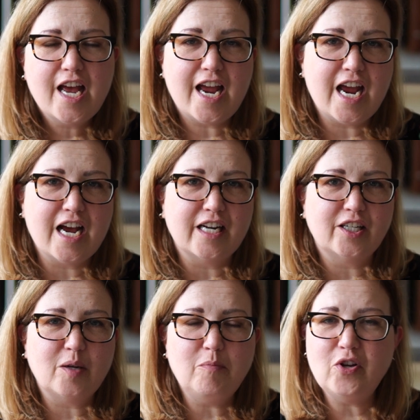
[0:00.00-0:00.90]
and
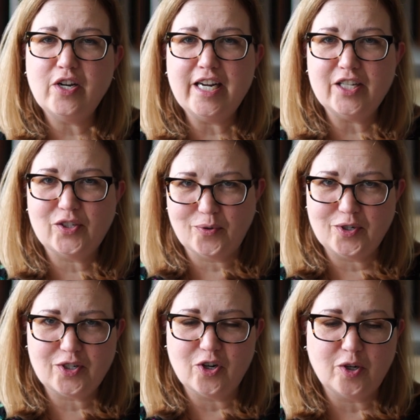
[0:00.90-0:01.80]
community
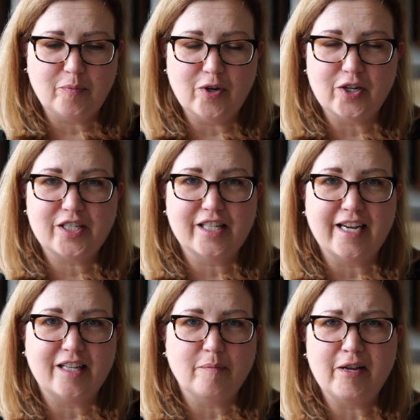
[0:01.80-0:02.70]
source cookbooks
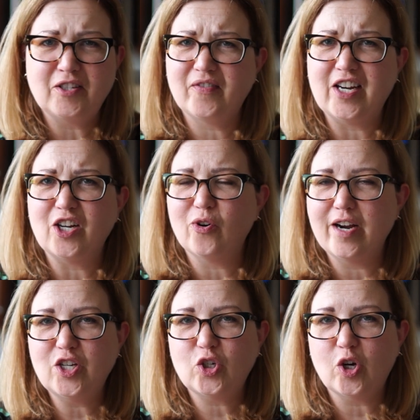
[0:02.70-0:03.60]
like the Pennsylvania
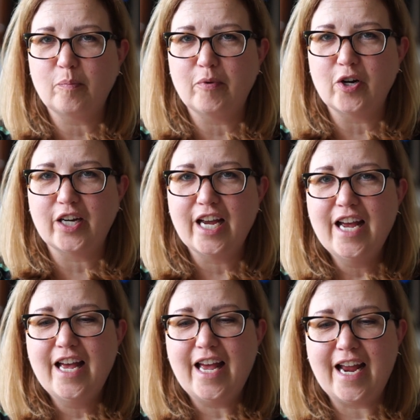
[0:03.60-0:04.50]
Grange cookbook
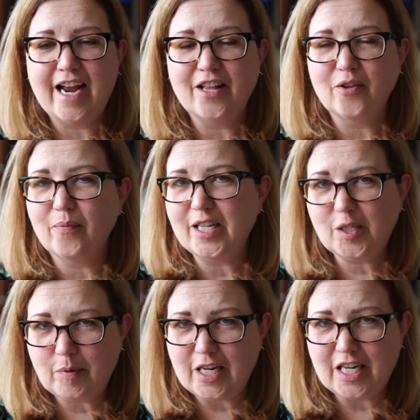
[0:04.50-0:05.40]
and the
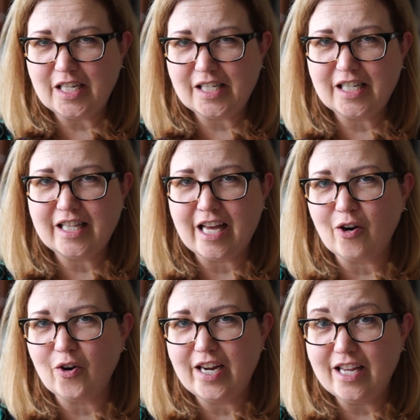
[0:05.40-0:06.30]
recipes that
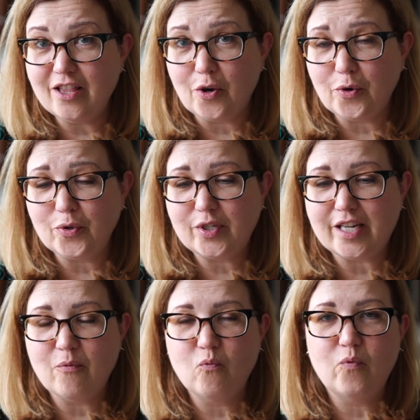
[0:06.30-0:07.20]
are in those,
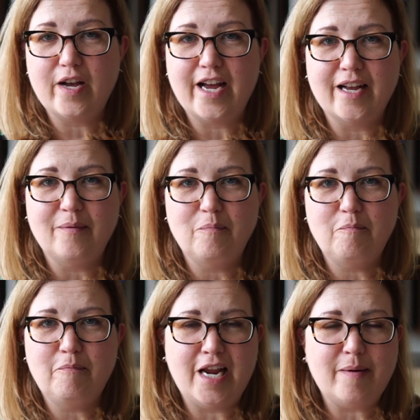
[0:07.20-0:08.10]
and
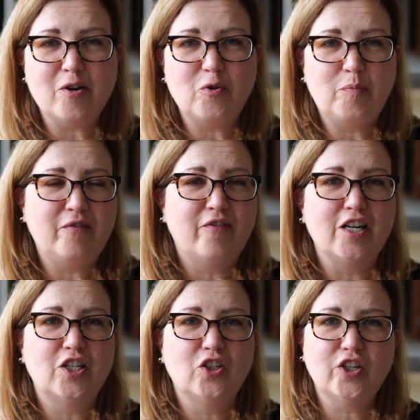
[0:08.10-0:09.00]
maybe it would be
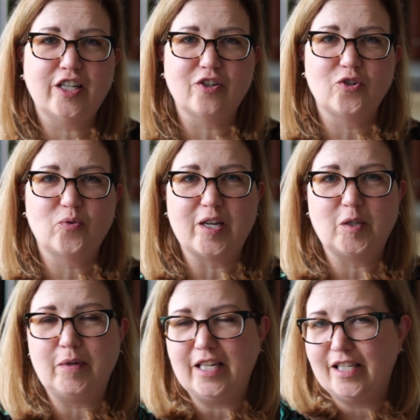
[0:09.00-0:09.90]
fun to look at those
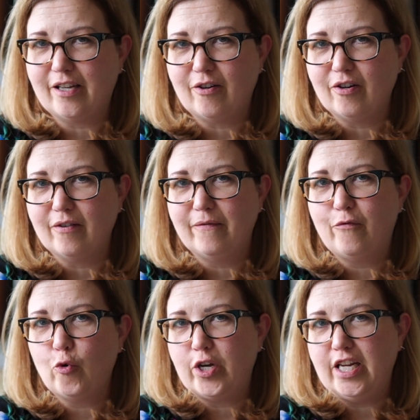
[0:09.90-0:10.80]
recipes that are
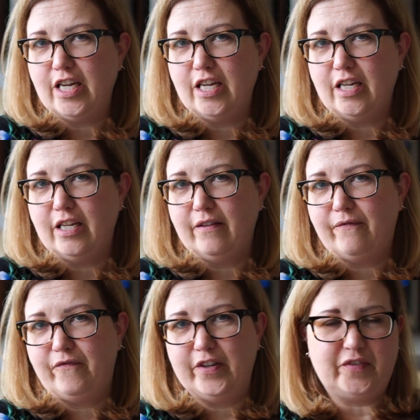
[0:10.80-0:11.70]
40,
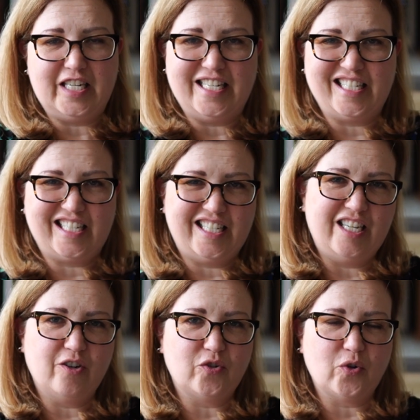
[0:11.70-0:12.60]
50, 60
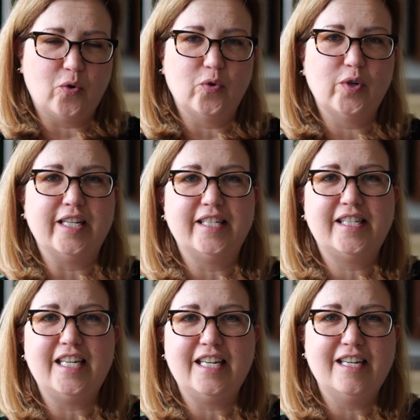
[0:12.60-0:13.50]
years old and
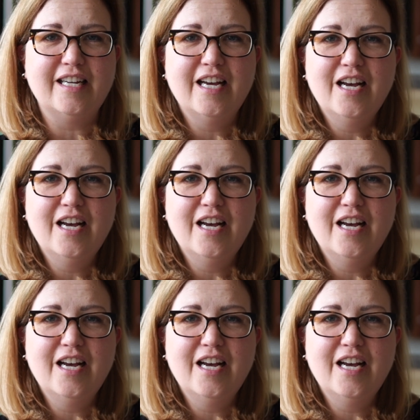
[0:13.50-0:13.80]
see